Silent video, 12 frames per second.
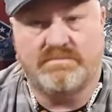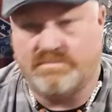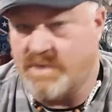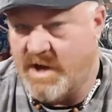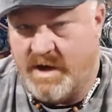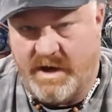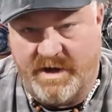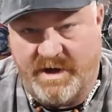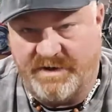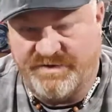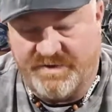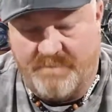
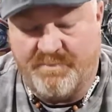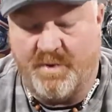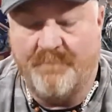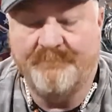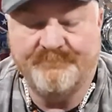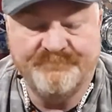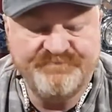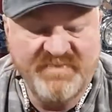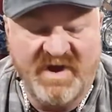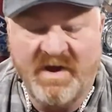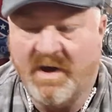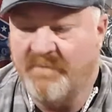It's simple.
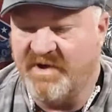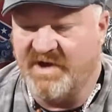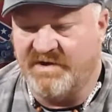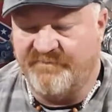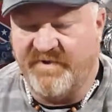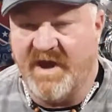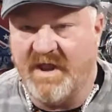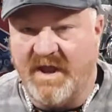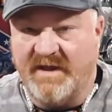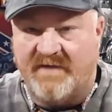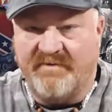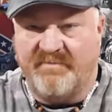Because if you let
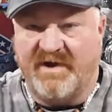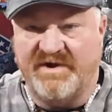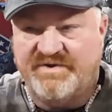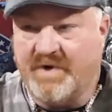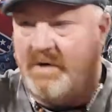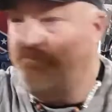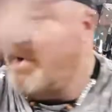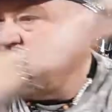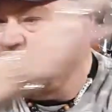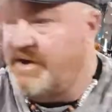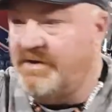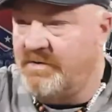everybody start
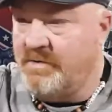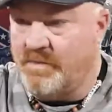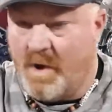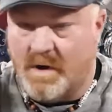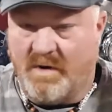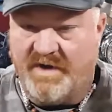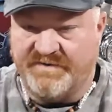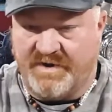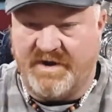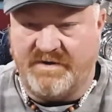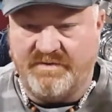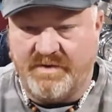parking long ways, and
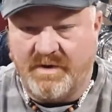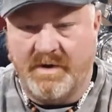then